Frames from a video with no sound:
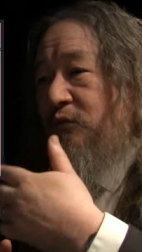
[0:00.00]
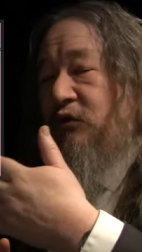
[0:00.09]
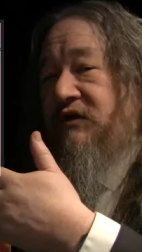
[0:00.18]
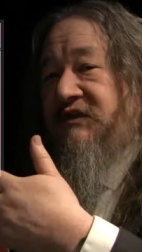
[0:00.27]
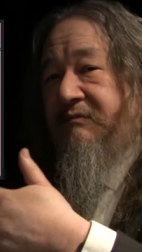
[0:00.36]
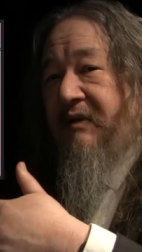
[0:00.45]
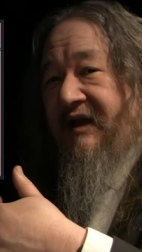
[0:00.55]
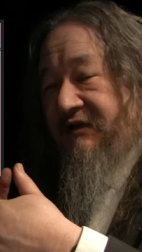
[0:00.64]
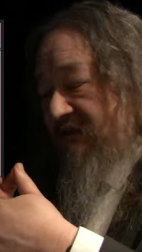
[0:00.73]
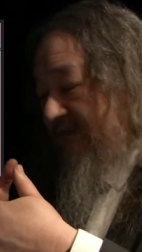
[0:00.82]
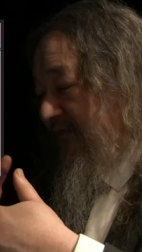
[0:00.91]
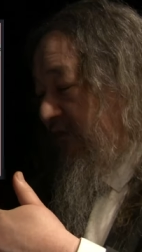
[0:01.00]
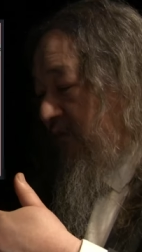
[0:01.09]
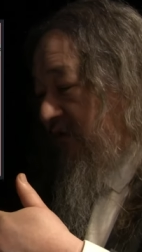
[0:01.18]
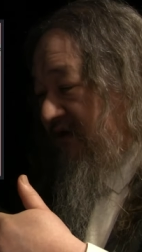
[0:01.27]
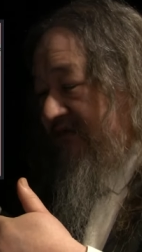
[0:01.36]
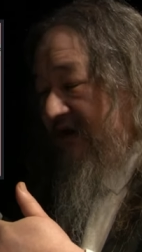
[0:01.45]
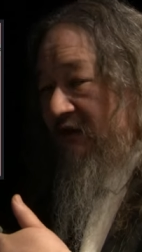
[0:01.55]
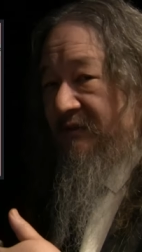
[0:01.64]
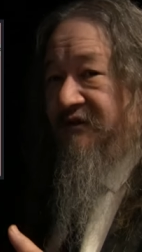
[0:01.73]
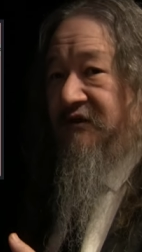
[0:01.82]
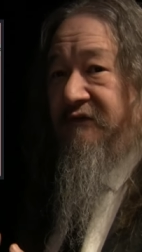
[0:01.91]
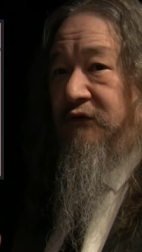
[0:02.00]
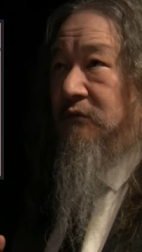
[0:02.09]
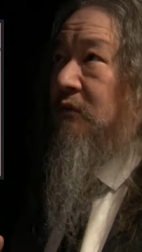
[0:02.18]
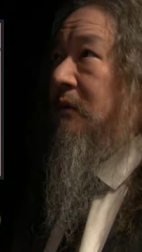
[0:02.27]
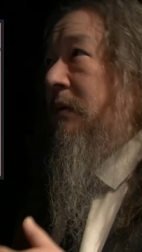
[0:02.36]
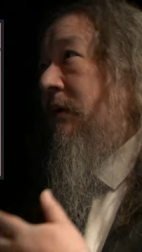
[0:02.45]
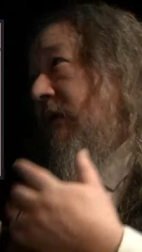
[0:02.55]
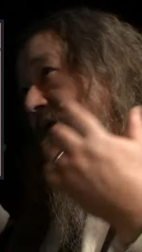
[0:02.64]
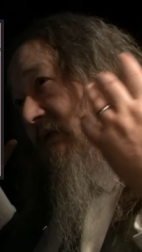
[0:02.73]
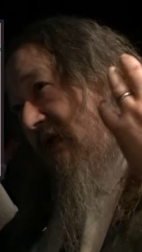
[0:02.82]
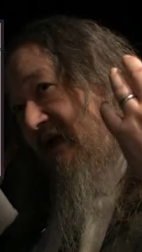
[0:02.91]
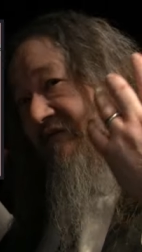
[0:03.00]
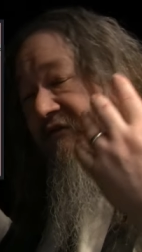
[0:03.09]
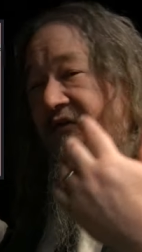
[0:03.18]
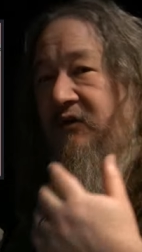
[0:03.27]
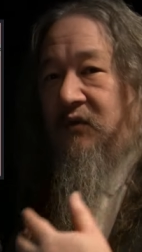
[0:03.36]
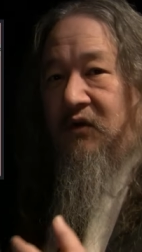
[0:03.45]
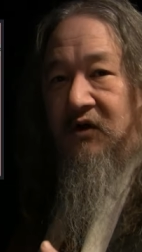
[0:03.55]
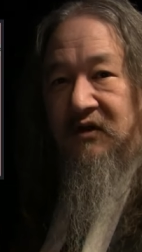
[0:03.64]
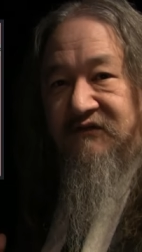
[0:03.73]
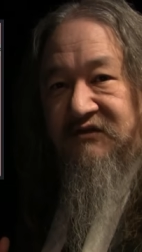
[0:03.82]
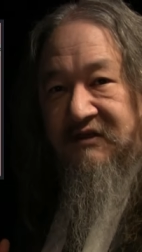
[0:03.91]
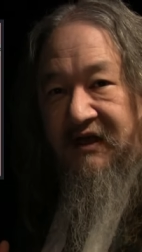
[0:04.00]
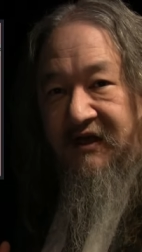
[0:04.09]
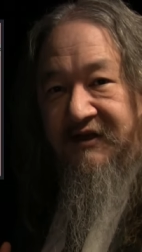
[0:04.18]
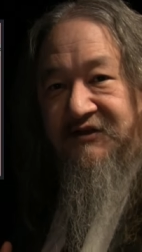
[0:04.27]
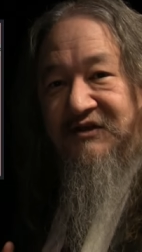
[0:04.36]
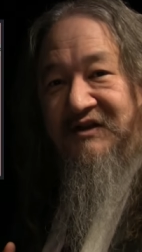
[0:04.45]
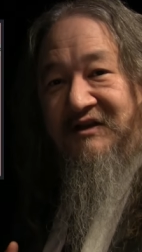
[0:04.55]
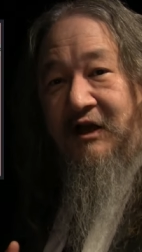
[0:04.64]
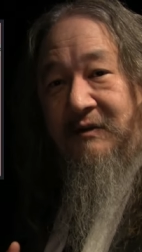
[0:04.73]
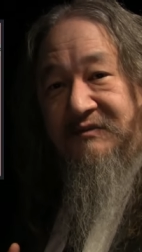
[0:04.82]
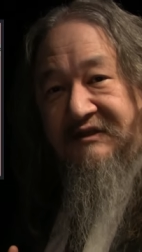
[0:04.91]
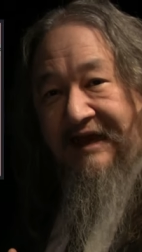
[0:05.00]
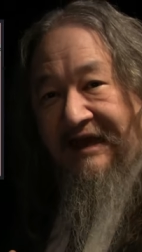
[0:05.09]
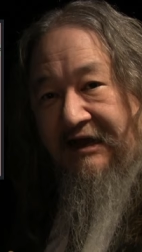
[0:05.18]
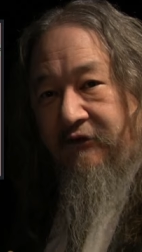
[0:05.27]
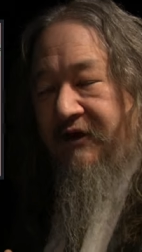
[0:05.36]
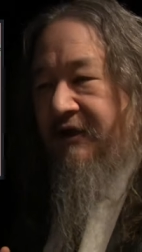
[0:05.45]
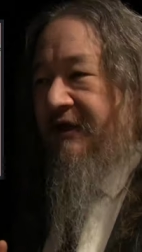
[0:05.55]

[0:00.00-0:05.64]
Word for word: more spikes, a few more developments, a few more weeks after the wall of science comes down,